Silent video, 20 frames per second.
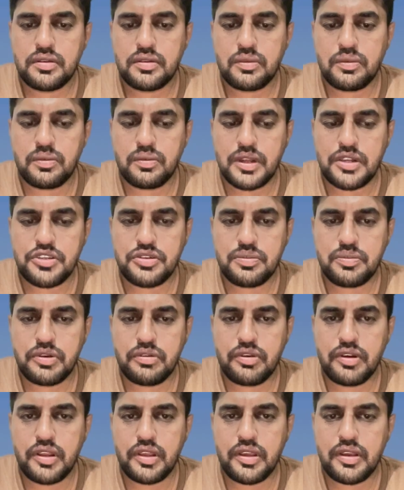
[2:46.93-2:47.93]
Once you
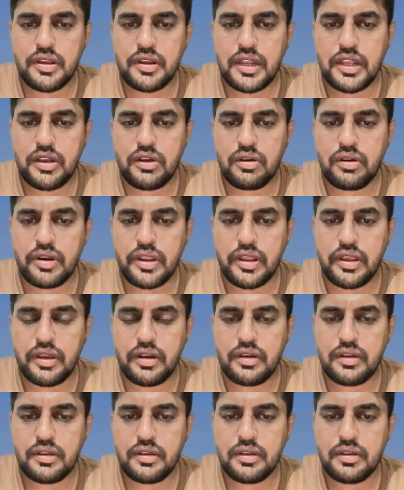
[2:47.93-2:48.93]
preview link, click on
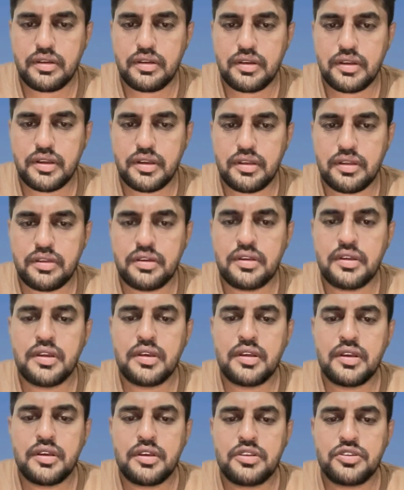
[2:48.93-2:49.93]
here.
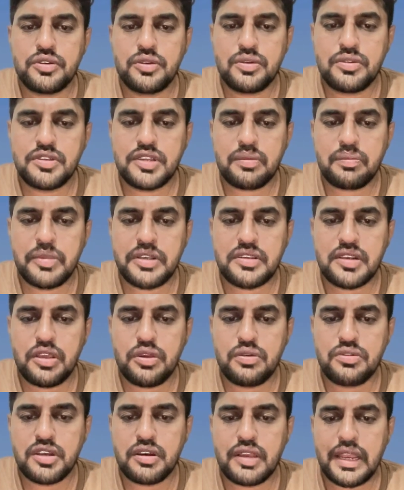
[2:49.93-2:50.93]
So user
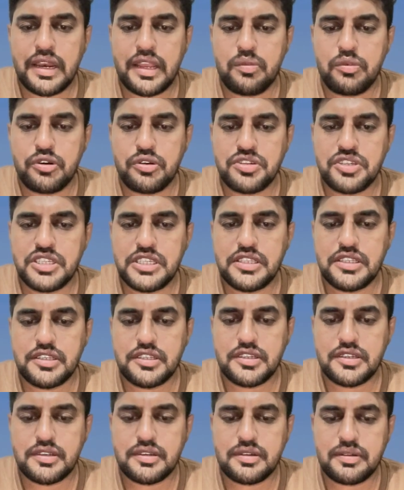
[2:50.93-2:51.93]
can able to see
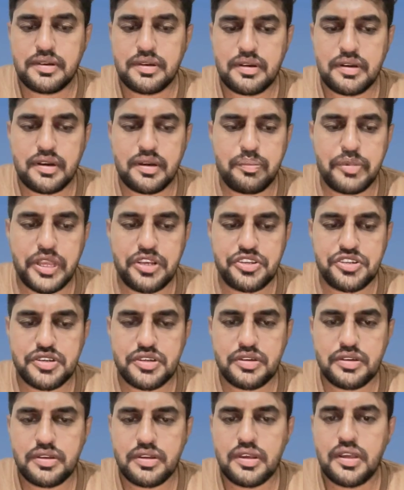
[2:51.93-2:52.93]
this
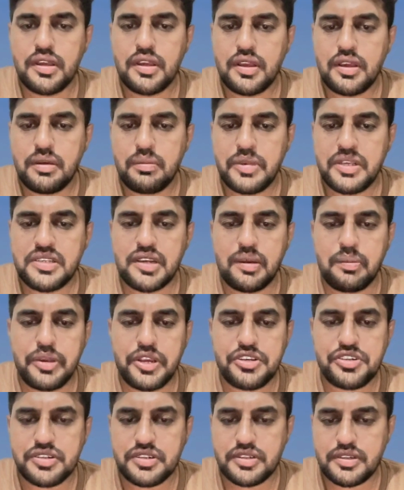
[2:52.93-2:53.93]
page, basically
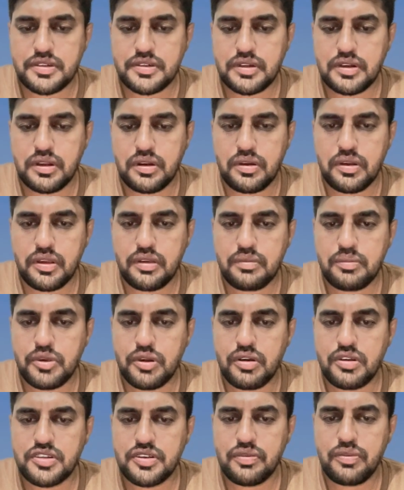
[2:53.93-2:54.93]
patients. Okay,
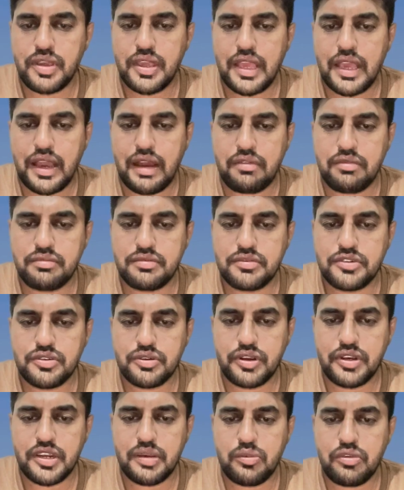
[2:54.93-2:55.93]
because we have
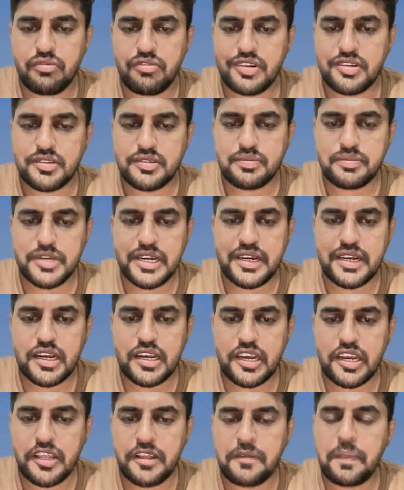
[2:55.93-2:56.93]
showing demo for dental
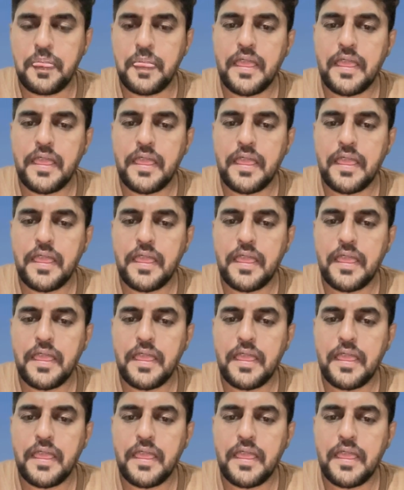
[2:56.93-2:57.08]
clinic.